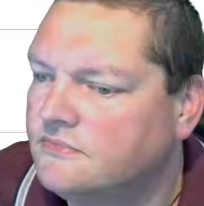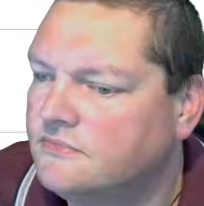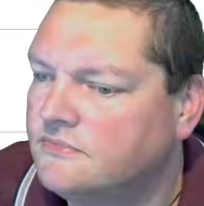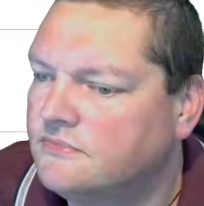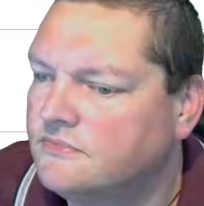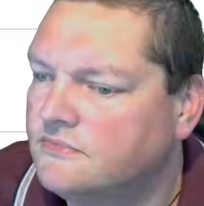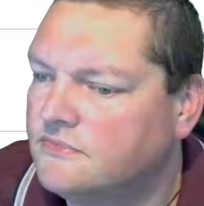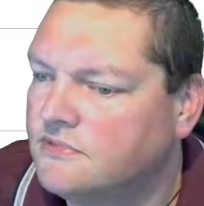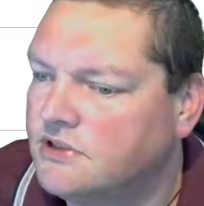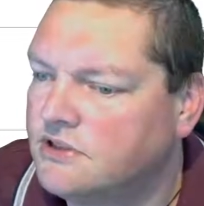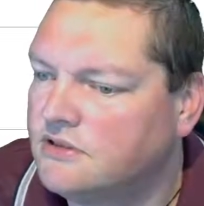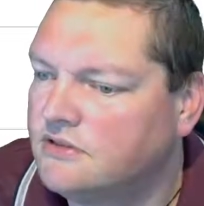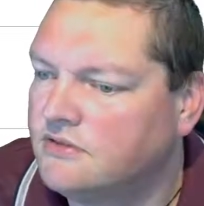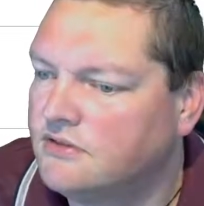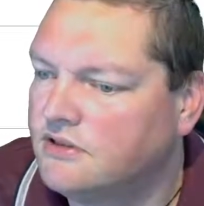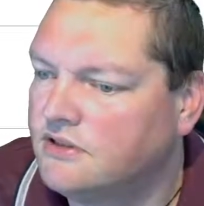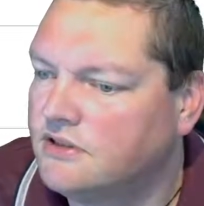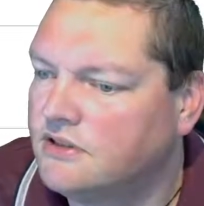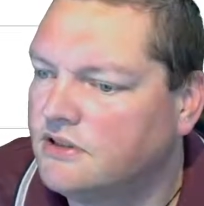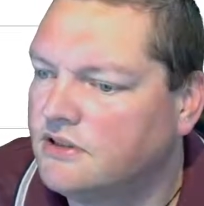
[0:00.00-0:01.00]

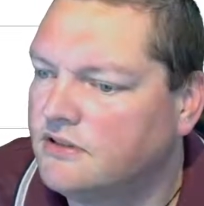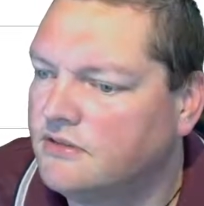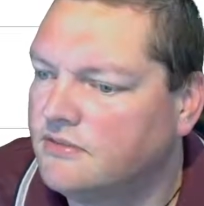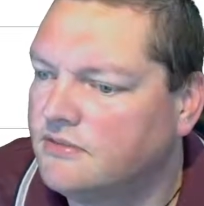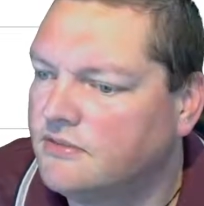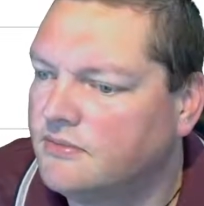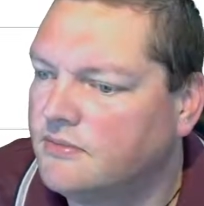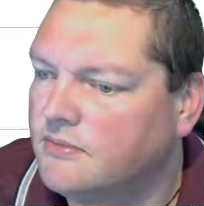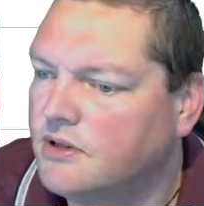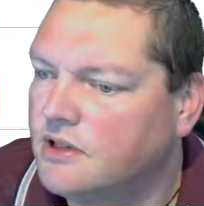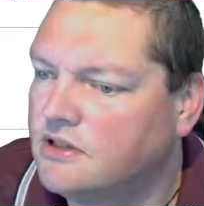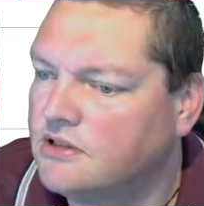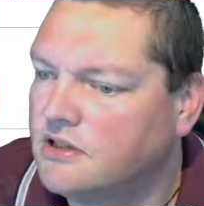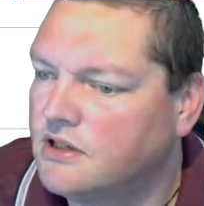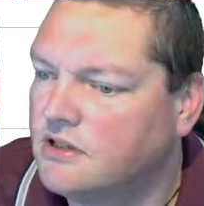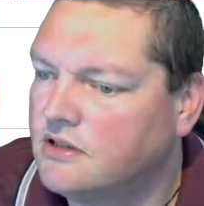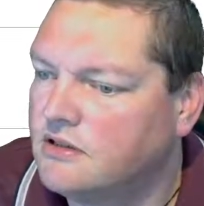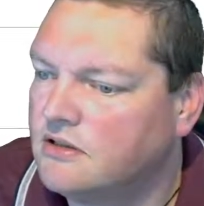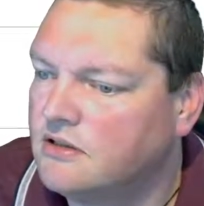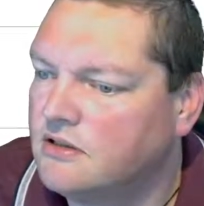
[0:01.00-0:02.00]
Transferring data from
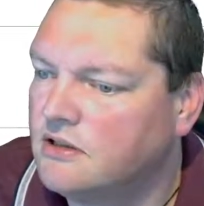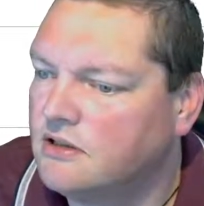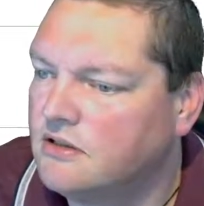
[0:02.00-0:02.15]
wastecat.net.